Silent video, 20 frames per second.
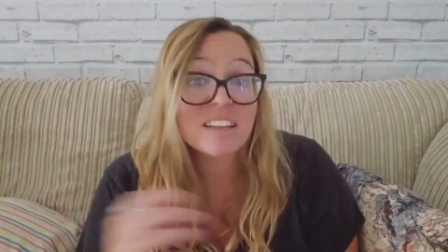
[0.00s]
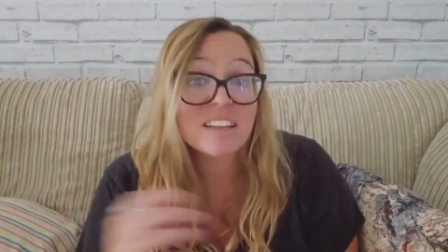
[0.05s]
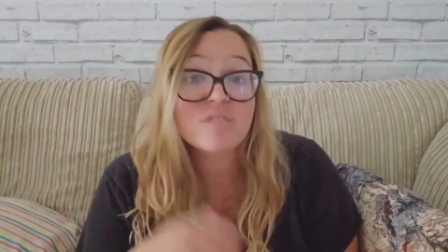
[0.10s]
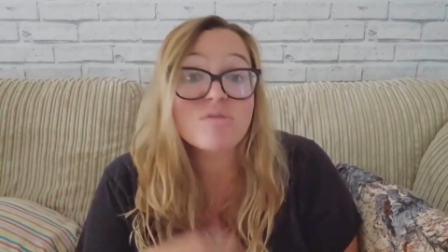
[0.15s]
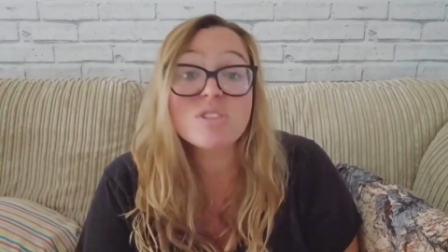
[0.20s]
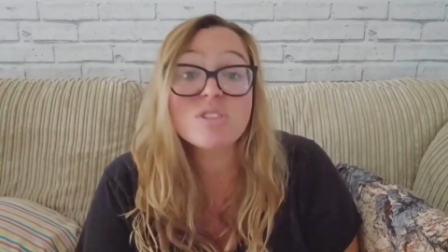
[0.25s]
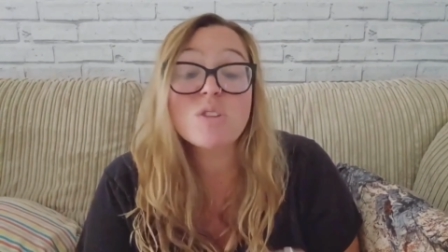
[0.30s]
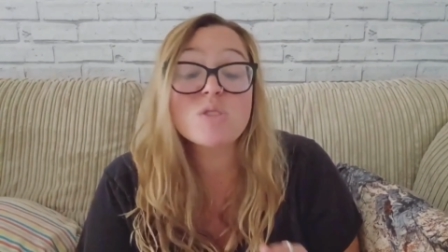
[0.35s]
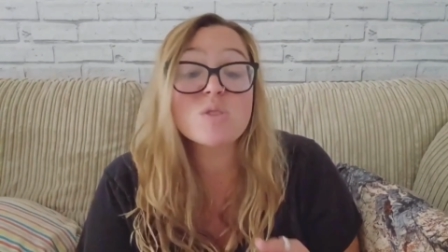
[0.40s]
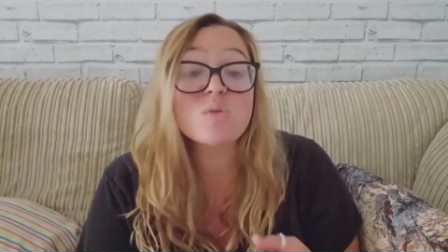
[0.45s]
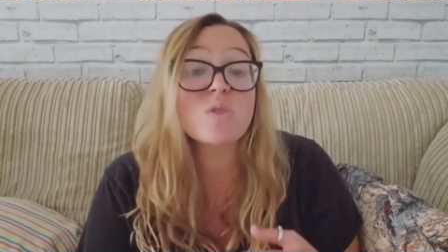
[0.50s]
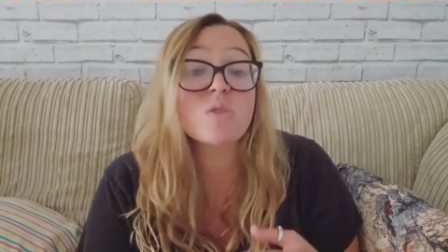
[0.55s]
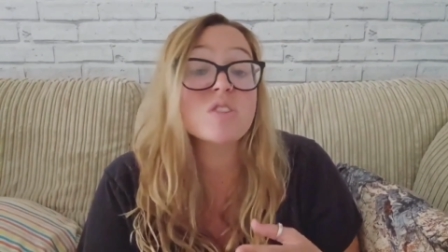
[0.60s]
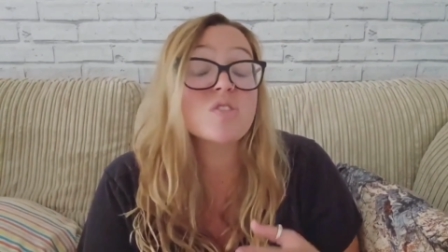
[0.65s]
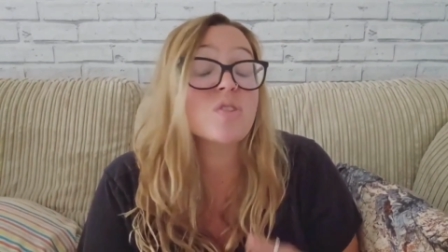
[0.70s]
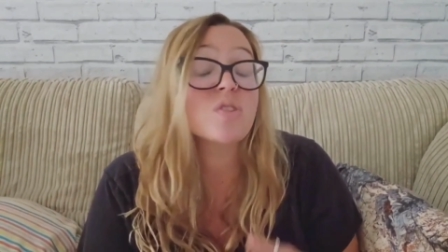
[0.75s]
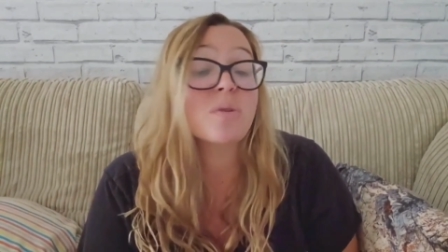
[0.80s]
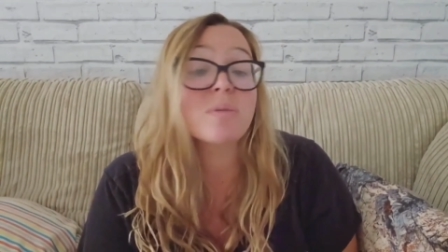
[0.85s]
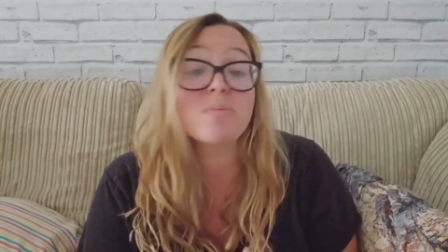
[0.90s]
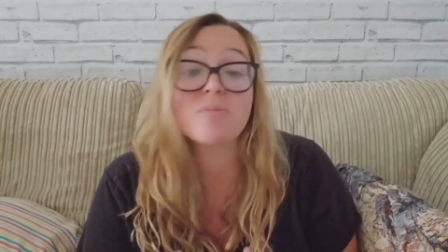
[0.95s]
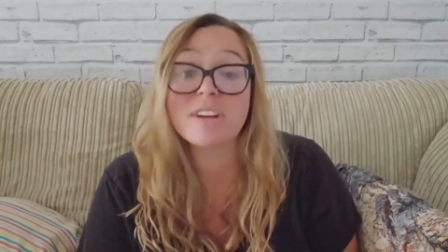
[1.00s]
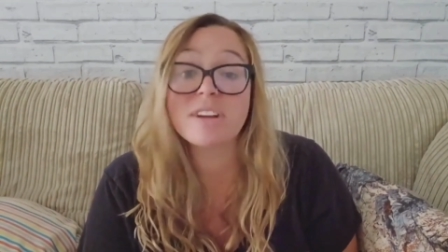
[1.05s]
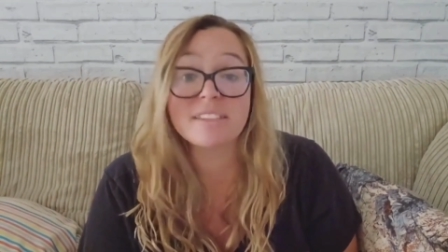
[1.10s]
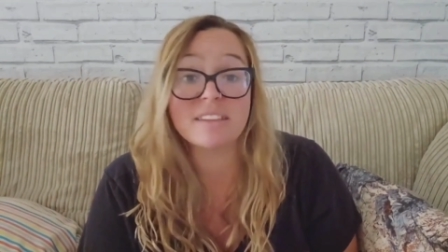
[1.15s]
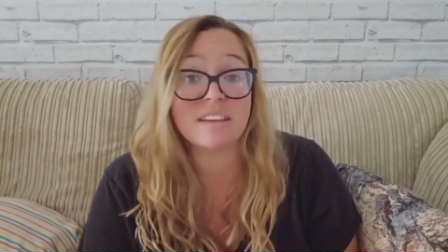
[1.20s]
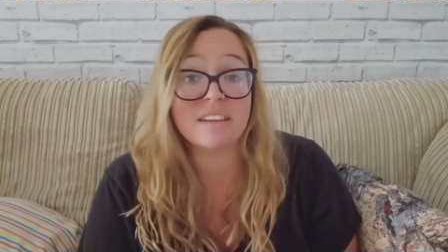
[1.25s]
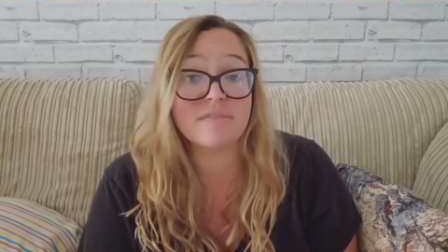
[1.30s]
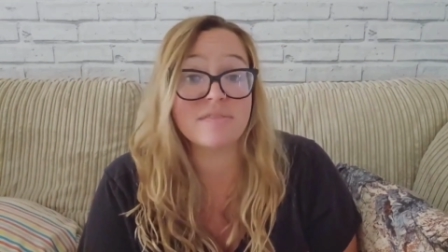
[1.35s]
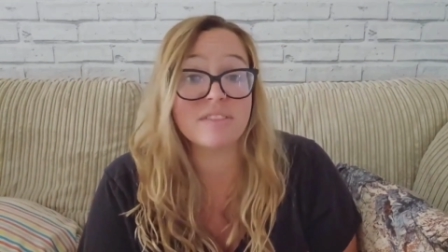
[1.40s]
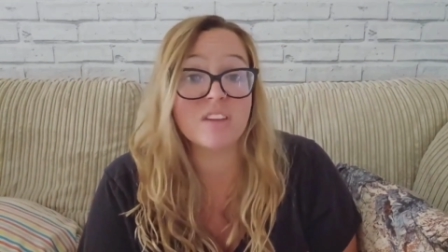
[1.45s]
The results were so
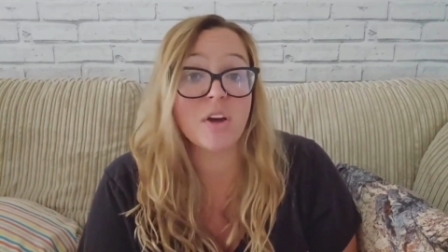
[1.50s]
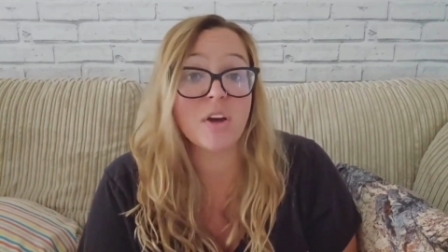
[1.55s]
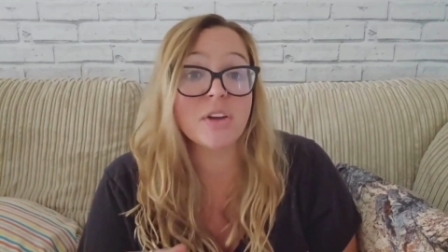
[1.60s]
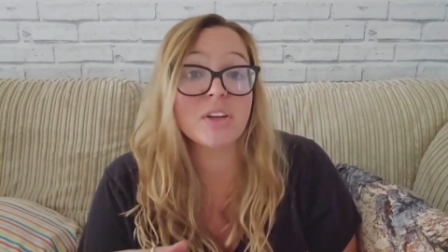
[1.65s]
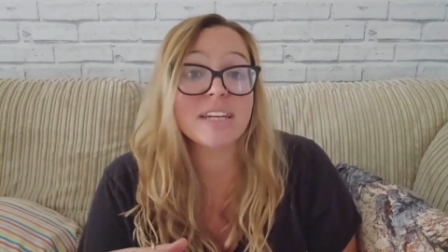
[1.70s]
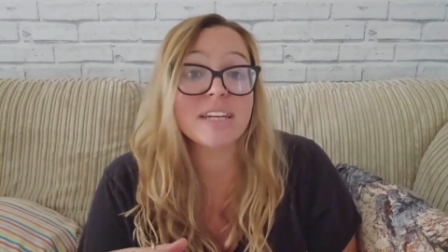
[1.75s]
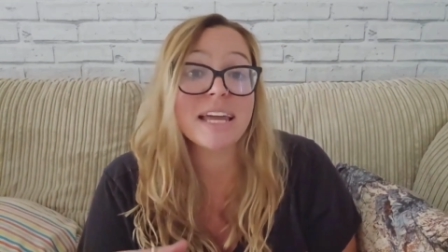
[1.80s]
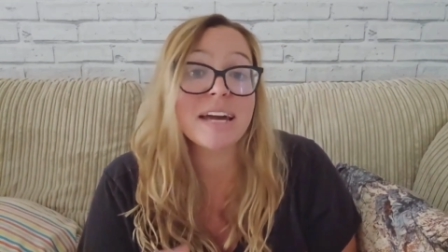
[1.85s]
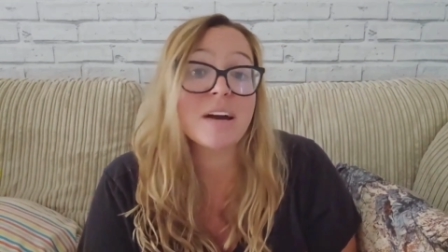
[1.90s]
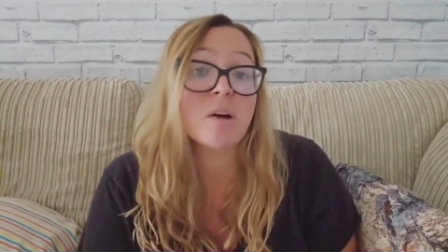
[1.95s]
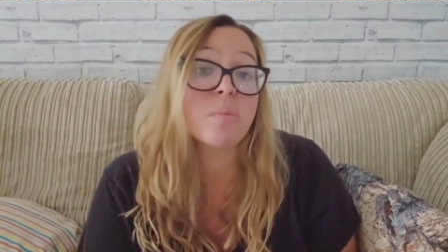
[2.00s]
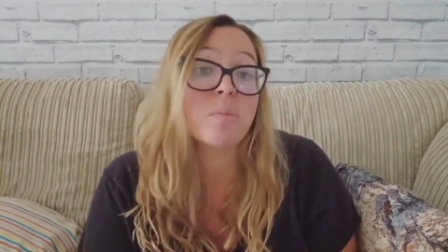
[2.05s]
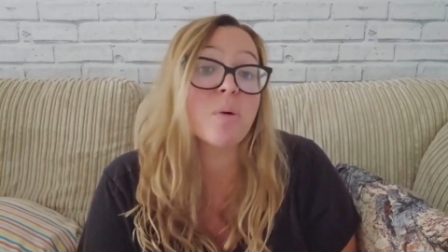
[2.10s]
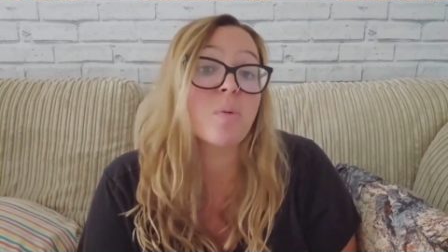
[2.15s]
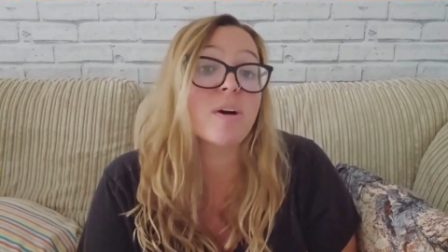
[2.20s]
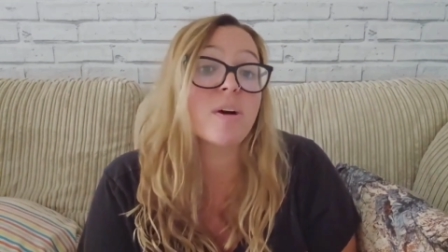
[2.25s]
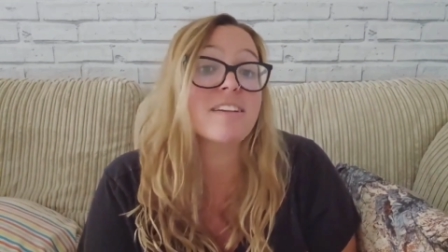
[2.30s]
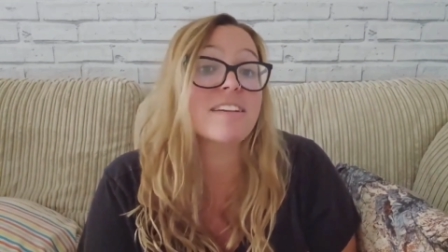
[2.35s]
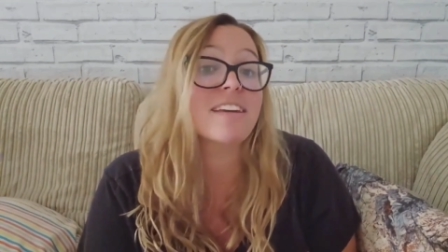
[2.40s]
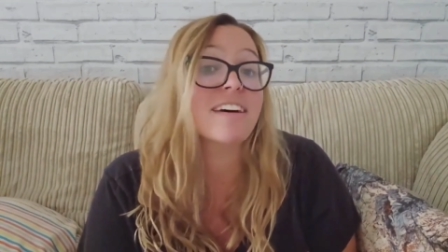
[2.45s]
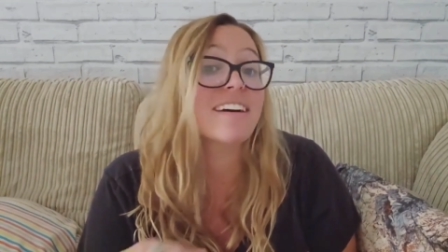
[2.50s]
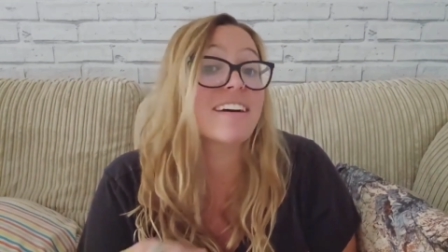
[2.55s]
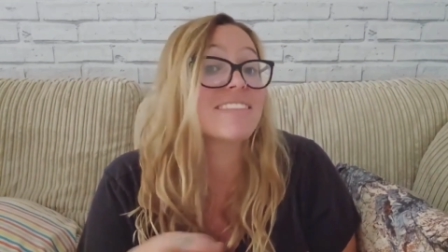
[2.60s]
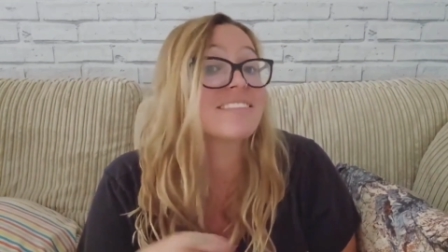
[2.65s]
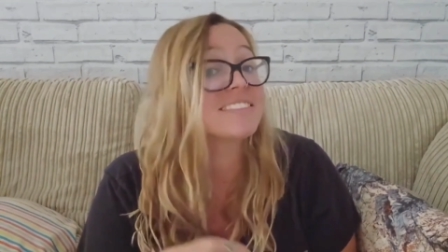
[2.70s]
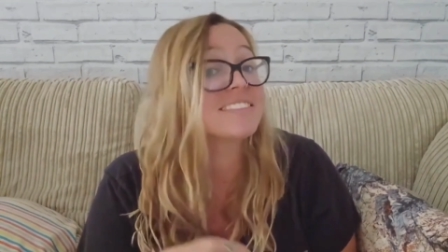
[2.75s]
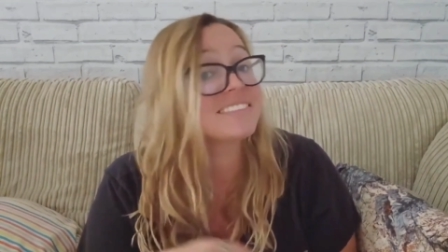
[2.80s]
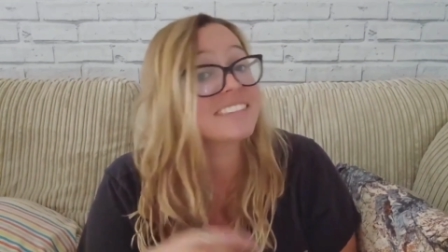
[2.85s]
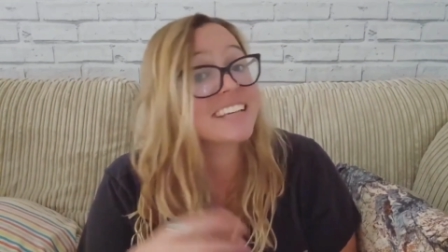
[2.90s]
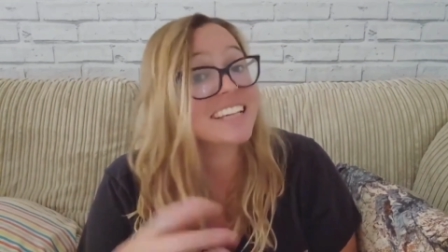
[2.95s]
impressive that I couldn't help but wonder,
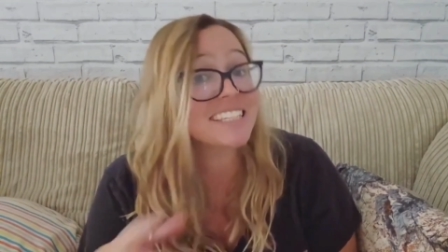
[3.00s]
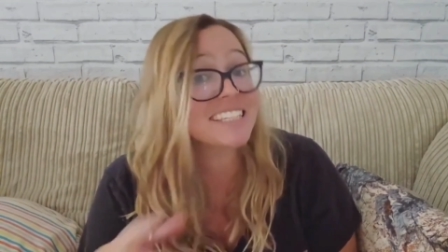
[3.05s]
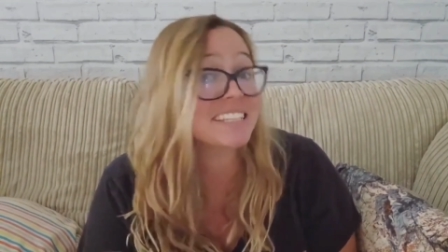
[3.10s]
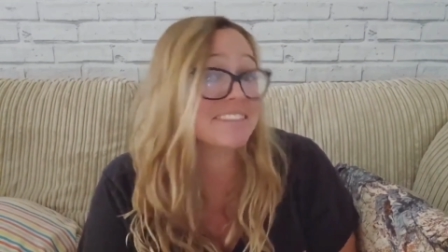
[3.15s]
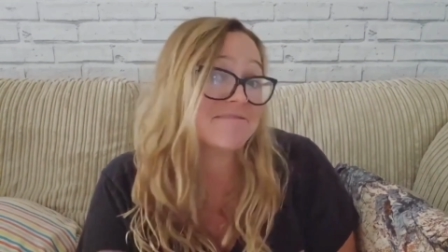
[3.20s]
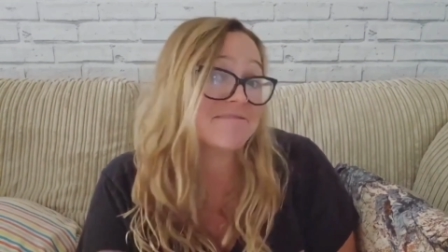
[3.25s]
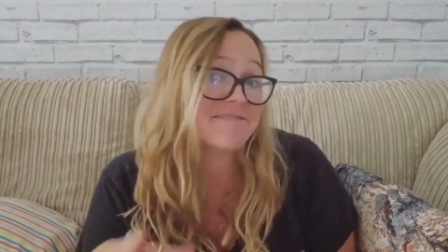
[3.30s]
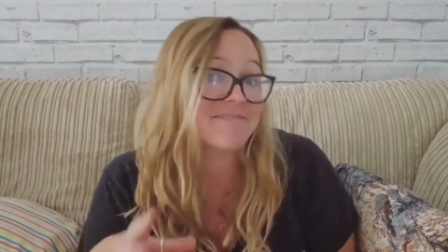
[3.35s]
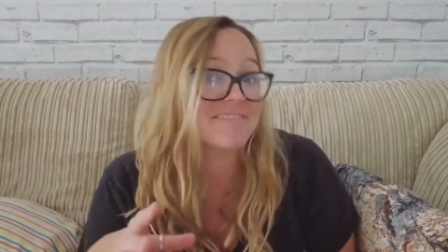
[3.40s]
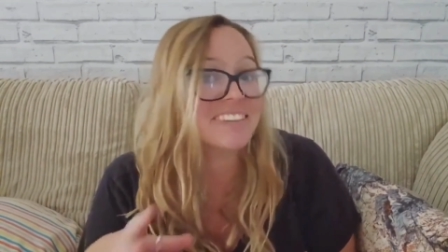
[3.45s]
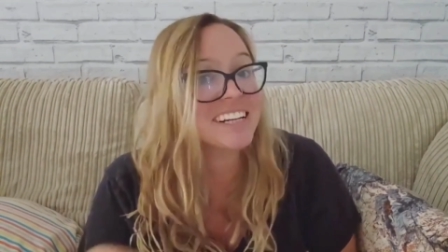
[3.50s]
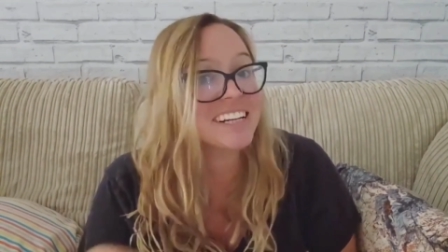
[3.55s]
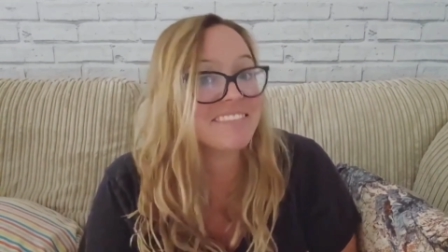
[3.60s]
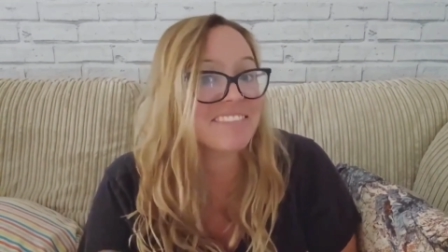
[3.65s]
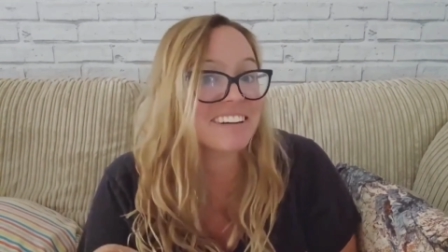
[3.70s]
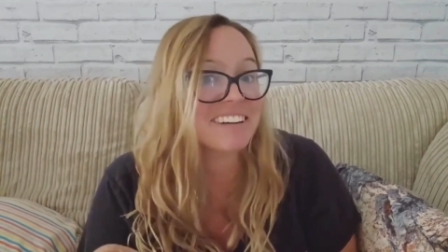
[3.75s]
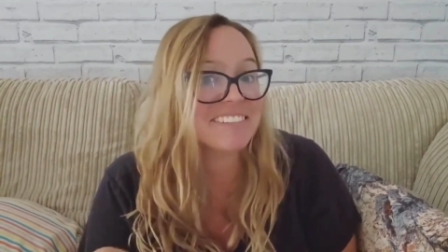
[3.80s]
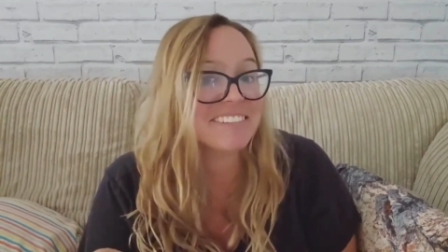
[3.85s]
is it really